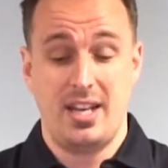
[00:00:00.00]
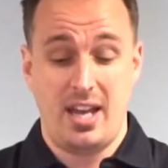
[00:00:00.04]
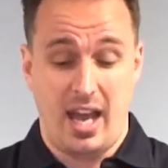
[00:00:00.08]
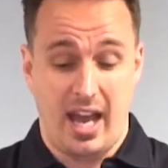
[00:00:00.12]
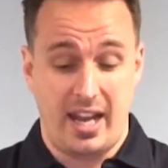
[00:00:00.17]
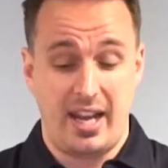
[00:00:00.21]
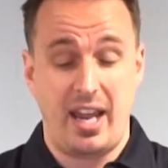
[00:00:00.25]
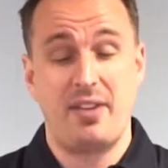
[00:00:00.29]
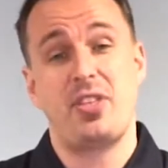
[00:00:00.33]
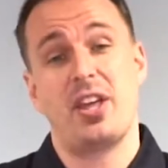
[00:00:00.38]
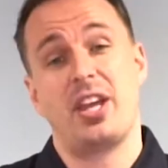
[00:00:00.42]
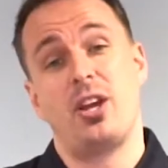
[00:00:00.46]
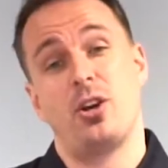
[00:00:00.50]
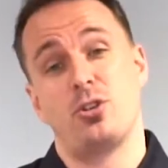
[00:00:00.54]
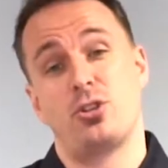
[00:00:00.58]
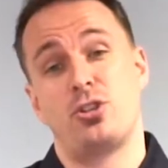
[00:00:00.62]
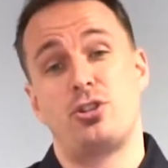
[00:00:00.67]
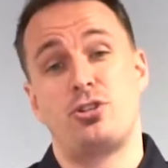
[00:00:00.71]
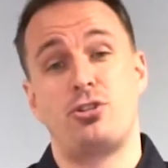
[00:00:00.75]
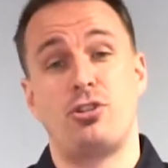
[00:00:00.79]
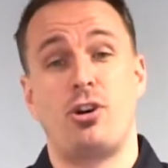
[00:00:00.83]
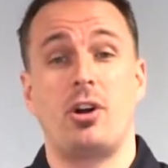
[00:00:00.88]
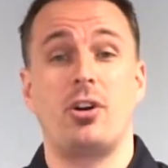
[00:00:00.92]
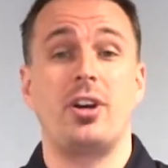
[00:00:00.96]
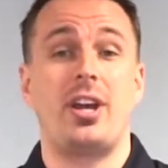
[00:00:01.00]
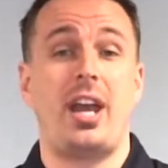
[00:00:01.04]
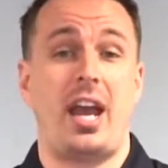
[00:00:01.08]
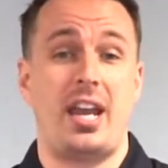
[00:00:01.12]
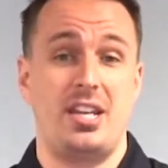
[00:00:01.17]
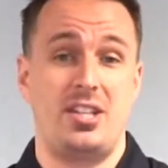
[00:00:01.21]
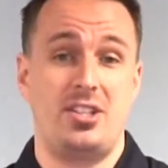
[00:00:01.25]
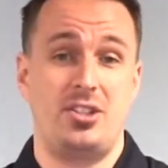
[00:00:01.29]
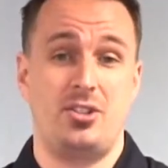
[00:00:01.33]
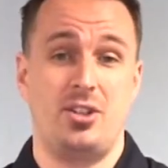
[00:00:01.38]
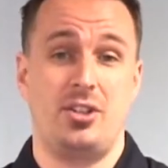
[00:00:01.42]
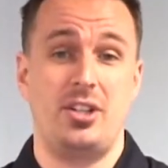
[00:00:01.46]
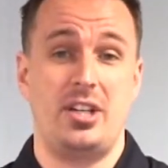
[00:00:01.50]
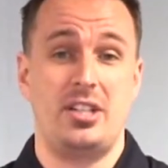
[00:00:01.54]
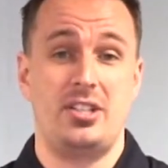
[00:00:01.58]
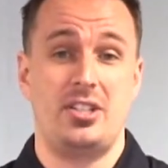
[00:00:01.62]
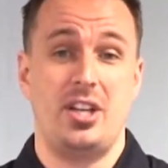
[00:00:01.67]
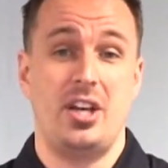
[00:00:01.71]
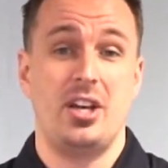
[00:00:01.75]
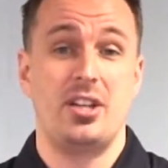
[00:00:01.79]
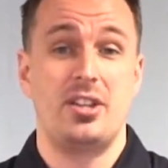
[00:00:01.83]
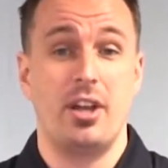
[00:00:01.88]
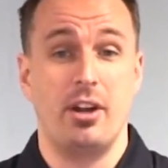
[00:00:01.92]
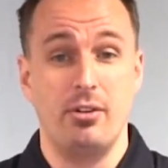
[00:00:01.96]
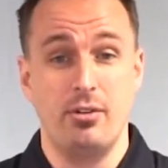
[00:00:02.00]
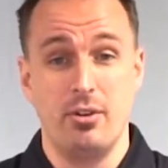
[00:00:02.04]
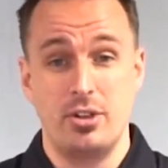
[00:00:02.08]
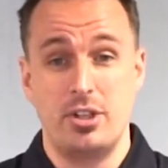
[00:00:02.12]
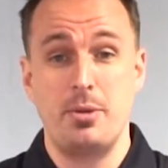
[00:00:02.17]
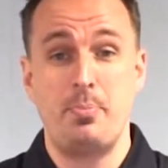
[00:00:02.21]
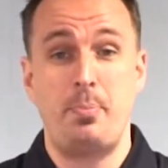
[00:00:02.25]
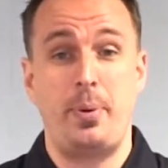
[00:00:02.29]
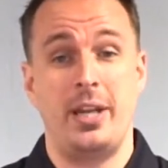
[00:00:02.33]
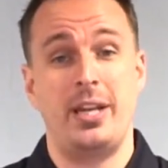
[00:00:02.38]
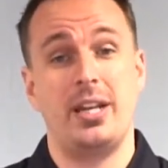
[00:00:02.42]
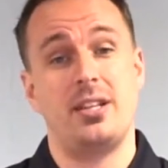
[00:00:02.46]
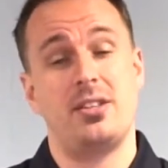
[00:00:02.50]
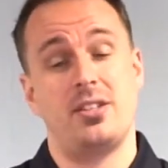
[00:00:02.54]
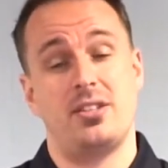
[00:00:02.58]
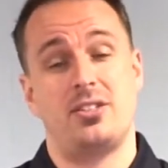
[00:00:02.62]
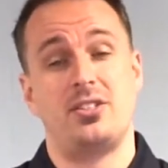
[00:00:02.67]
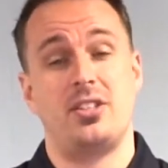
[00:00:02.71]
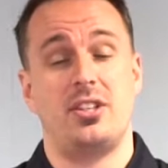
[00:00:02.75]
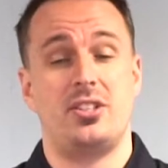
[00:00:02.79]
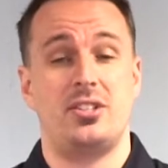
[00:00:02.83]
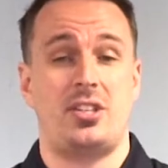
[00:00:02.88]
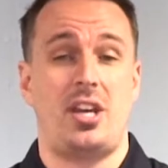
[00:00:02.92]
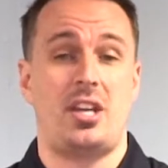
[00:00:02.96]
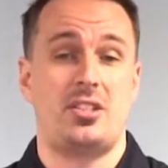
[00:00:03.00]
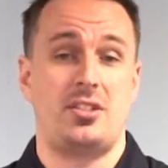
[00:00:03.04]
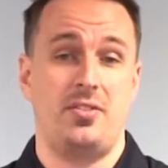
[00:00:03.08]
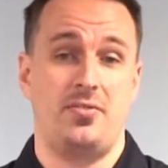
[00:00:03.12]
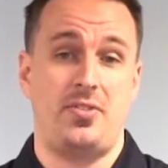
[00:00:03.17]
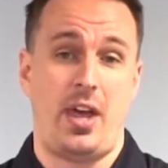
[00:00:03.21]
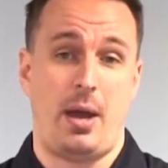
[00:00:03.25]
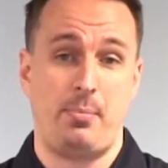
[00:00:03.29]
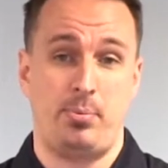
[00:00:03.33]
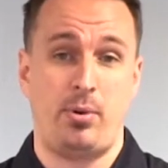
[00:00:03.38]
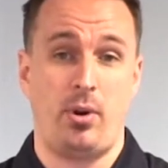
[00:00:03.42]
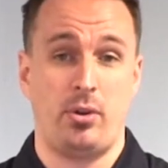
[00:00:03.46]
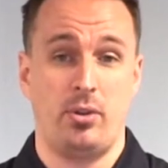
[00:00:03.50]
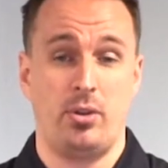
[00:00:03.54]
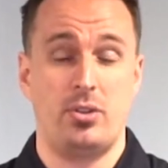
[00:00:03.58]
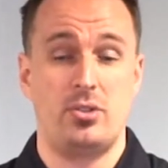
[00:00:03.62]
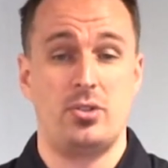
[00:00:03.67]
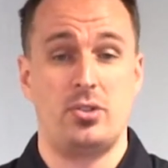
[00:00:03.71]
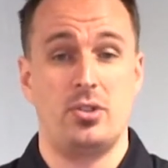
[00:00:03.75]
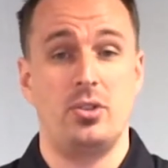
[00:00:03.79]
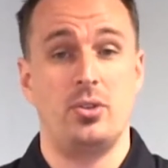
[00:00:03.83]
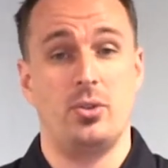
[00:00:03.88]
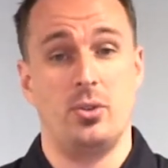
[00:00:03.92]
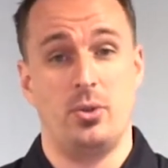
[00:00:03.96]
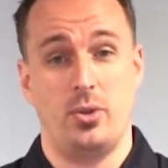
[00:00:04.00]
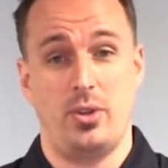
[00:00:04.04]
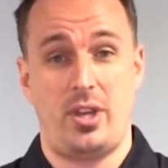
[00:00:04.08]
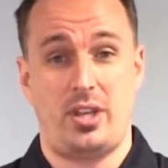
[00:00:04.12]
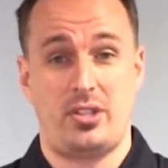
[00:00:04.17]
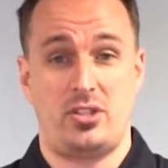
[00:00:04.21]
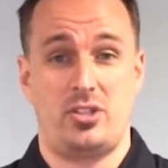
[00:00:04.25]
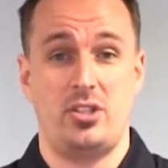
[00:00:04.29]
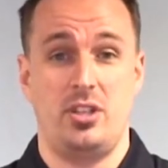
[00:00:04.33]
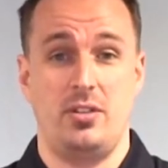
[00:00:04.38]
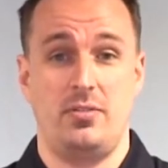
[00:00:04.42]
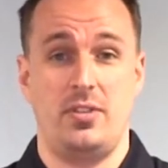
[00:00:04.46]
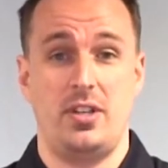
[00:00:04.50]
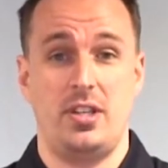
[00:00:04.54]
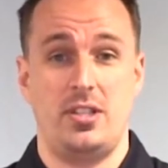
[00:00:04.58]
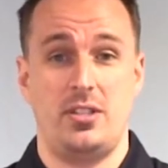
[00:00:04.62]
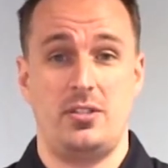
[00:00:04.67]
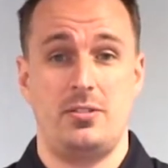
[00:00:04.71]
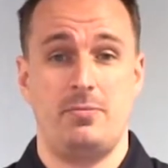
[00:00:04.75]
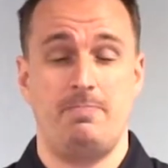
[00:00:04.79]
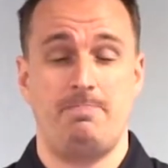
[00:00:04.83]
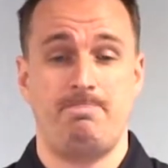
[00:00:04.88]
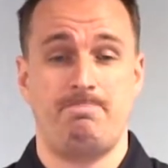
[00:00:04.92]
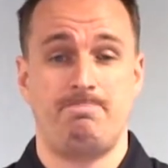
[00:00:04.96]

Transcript: And have they got strong case studies that are underpinning the success of that product or that service?